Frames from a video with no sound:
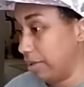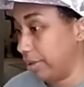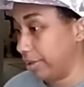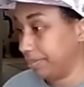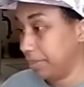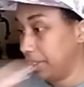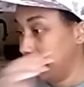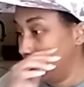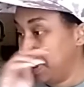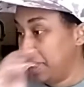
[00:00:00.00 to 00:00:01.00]
down there.
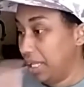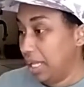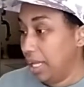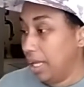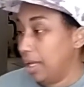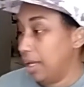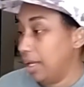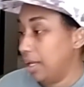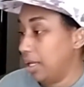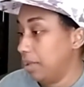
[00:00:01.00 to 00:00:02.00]

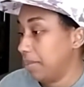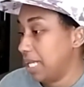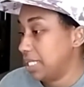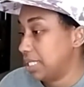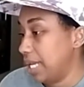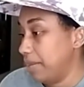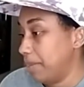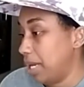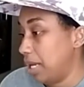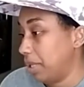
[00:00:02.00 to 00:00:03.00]
Um, they
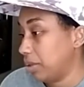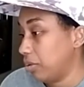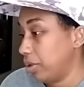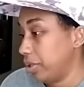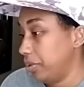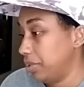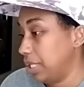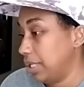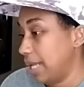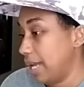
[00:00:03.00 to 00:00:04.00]
said, Mom, I thought you
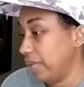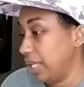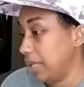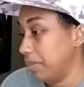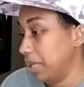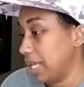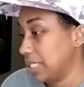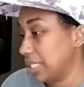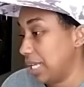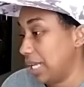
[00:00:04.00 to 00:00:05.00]
didn't have any money.
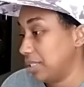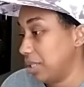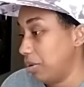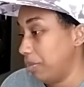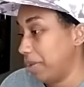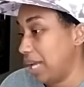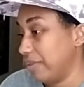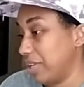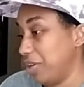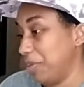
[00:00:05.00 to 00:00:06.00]
I said, I don't, but I
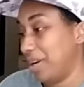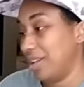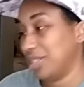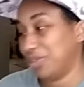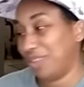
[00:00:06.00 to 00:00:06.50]
have coupons,